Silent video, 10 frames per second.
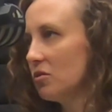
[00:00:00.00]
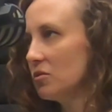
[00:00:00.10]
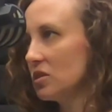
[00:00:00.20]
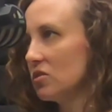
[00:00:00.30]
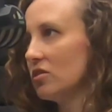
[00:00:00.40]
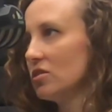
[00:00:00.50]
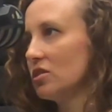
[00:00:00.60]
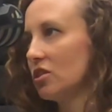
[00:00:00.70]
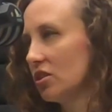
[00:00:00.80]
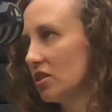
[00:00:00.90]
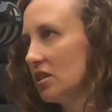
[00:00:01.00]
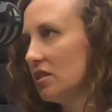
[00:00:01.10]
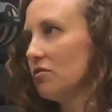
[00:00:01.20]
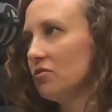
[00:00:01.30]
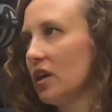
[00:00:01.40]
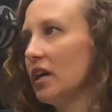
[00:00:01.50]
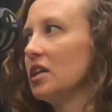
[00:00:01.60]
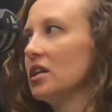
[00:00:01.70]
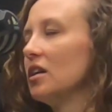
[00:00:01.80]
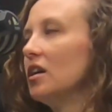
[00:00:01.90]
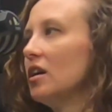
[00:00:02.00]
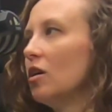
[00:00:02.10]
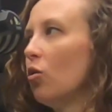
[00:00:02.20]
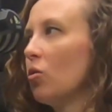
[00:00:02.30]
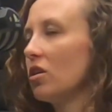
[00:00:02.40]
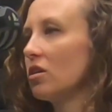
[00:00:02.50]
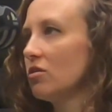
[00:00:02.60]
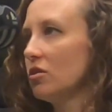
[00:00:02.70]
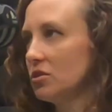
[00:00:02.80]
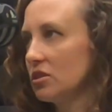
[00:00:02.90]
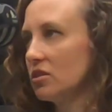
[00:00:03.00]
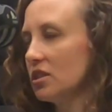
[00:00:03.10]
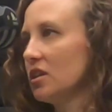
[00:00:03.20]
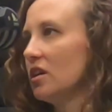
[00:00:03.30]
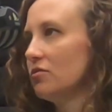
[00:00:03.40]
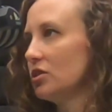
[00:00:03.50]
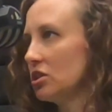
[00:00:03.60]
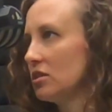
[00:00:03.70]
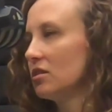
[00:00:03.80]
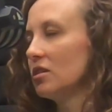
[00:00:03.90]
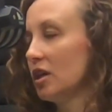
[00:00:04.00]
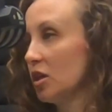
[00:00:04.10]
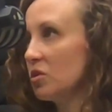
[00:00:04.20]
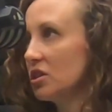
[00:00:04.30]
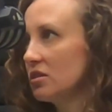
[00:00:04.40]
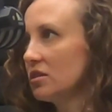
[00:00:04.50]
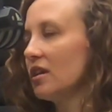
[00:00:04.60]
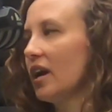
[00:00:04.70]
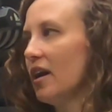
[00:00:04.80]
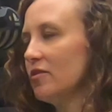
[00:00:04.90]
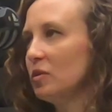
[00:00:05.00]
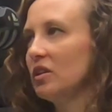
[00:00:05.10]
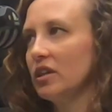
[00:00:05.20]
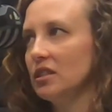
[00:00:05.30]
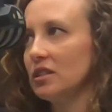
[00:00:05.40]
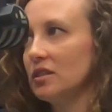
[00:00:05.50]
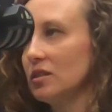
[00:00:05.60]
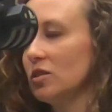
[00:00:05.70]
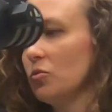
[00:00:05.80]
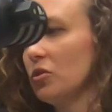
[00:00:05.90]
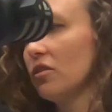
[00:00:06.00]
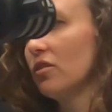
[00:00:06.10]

who installs security, fire, or closed-circuit television cameras have to be licensed with